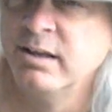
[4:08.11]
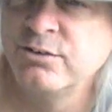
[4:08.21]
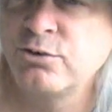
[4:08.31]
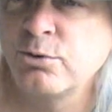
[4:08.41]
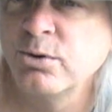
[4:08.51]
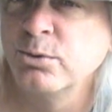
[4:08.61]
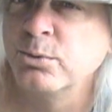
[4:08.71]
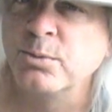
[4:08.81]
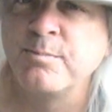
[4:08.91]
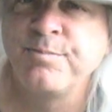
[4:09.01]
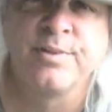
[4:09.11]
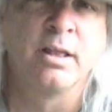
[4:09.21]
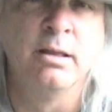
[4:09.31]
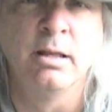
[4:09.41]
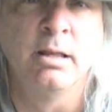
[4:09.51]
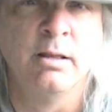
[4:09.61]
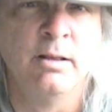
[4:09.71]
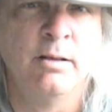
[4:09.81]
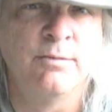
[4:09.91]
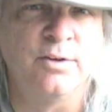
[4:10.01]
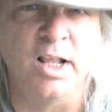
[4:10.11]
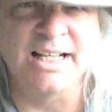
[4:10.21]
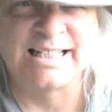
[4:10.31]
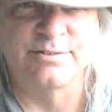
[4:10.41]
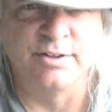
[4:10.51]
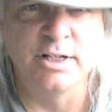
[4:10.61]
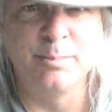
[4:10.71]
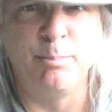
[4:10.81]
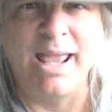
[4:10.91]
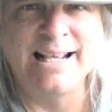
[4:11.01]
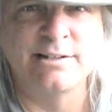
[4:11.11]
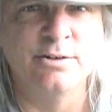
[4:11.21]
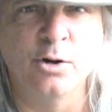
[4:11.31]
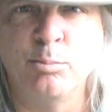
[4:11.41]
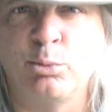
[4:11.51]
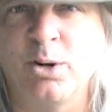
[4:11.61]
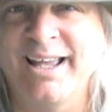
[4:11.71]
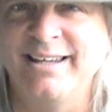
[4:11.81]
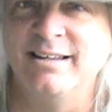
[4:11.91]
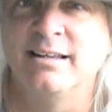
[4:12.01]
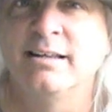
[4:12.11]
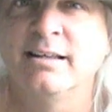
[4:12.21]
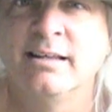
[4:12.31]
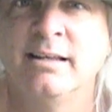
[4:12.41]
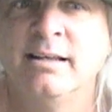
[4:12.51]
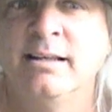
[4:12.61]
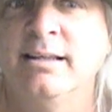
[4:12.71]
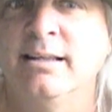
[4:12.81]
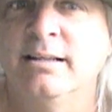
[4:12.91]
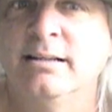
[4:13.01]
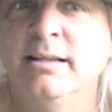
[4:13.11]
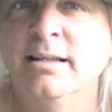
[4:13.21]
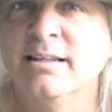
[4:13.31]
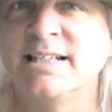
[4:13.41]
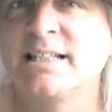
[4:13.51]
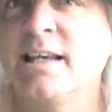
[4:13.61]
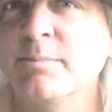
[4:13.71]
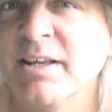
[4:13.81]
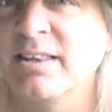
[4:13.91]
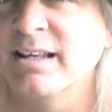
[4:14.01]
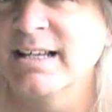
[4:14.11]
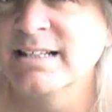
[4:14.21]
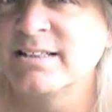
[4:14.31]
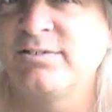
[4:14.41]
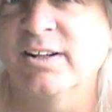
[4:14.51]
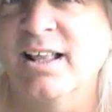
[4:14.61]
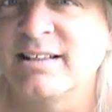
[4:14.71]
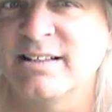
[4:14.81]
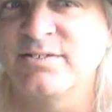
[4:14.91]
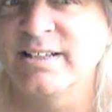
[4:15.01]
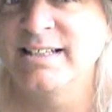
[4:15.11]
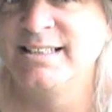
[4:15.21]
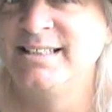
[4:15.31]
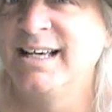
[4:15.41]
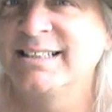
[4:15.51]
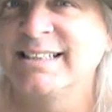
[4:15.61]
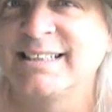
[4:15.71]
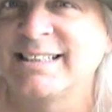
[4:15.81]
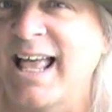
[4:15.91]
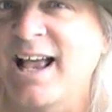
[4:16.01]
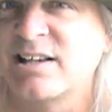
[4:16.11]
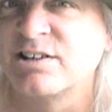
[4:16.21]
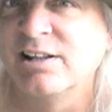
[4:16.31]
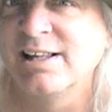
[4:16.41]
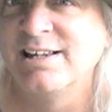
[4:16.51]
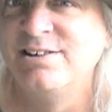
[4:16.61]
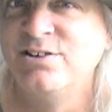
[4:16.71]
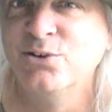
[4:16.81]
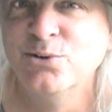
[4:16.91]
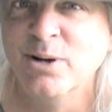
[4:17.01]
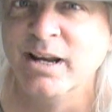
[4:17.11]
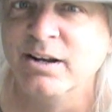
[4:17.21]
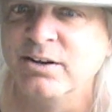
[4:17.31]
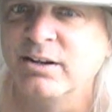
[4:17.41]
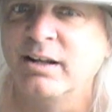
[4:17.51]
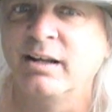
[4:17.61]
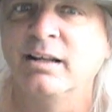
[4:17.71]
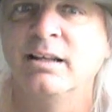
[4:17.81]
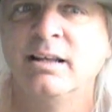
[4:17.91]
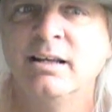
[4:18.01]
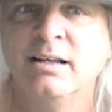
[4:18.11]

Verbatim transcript: It's true. Philosophy bakes no bread. In the scheme of things, philosophy doesn't actually do anything.